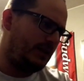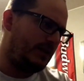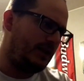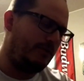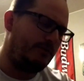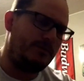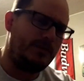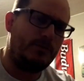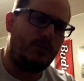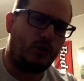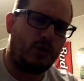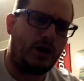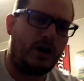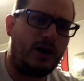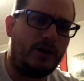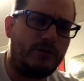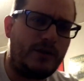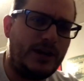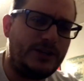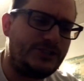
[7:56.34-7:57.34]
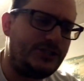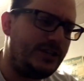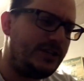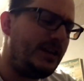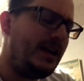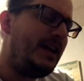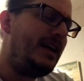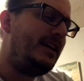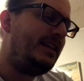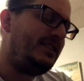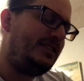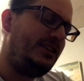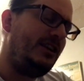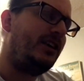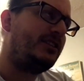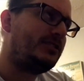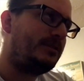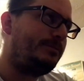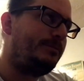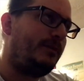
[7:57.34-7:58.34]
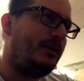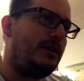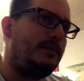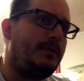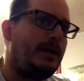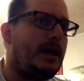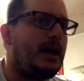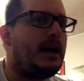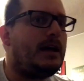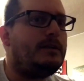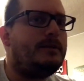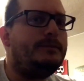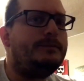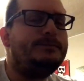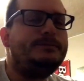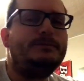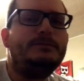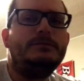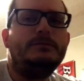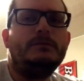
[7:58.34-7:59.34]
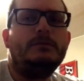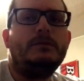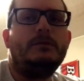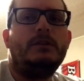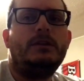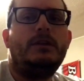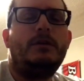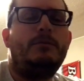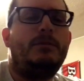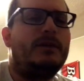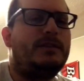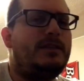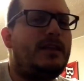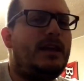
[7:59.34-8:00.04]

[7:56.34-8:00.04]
it would be more heart-wrenching. Seahawks pretty bad, but